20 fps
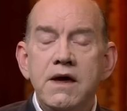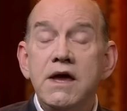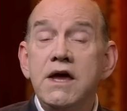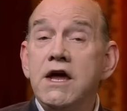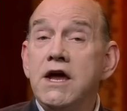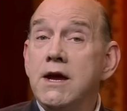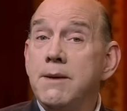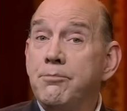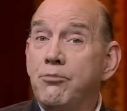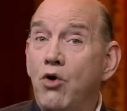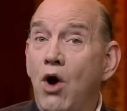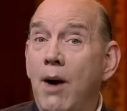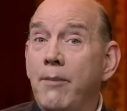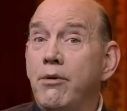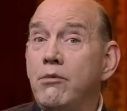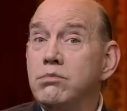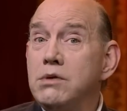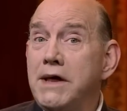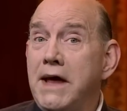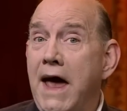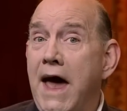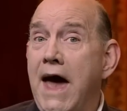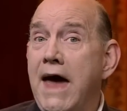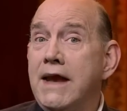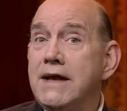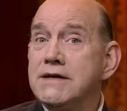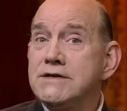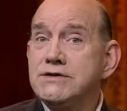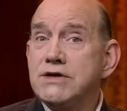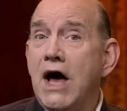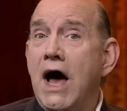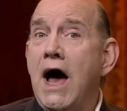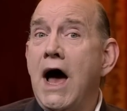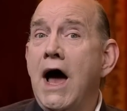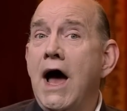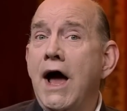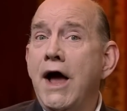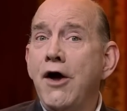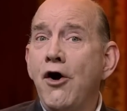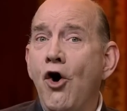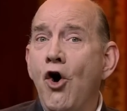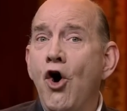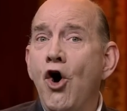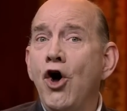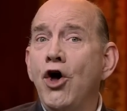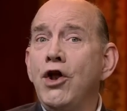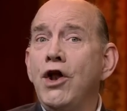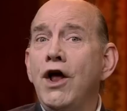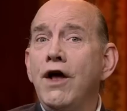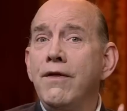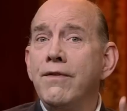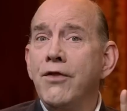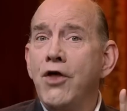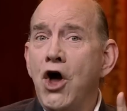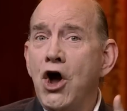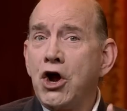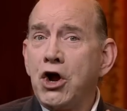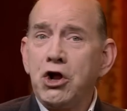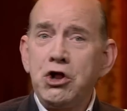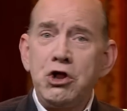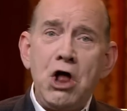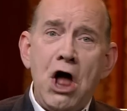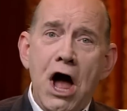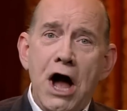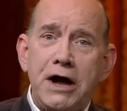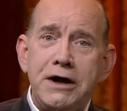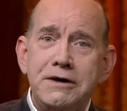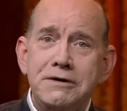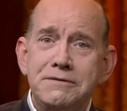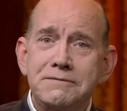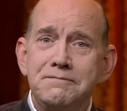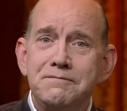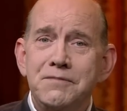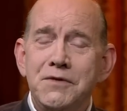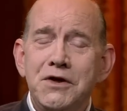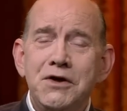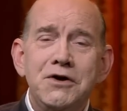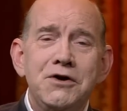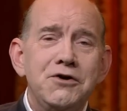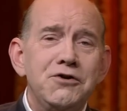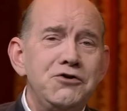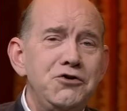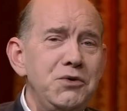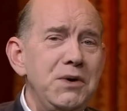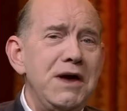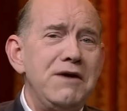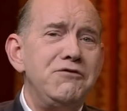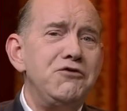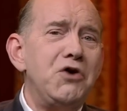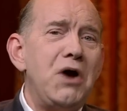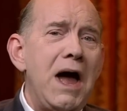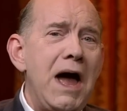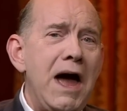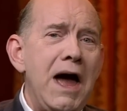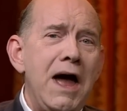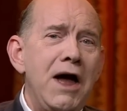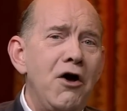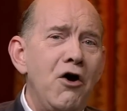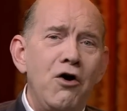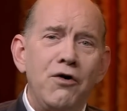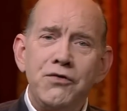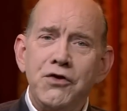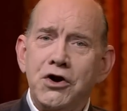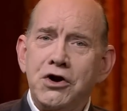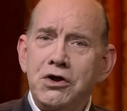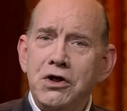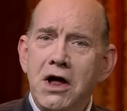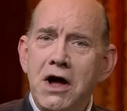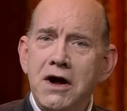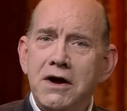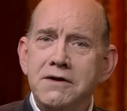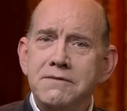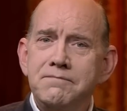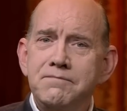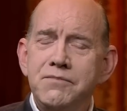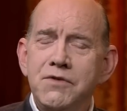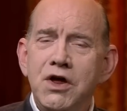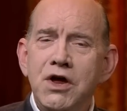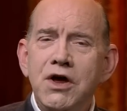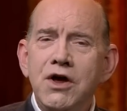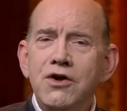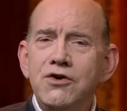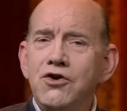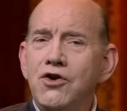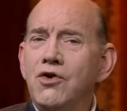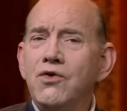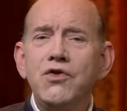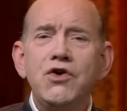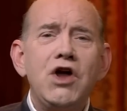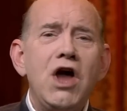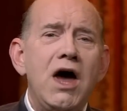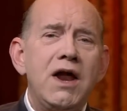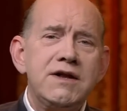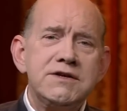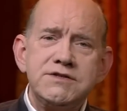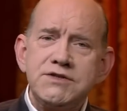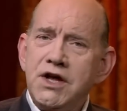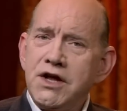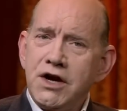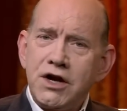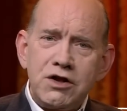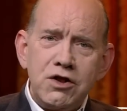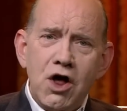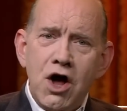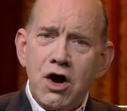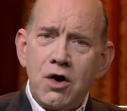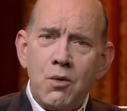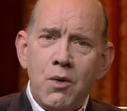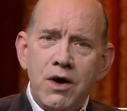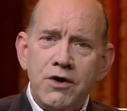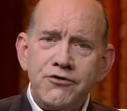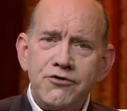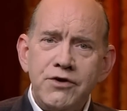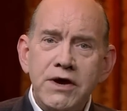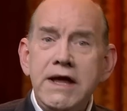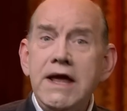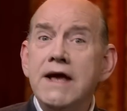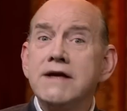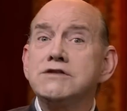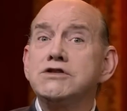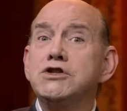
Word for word: He probably had his eye on the clock. Do you have your eye on the clock? Do you know that God is not a clock watcher? He has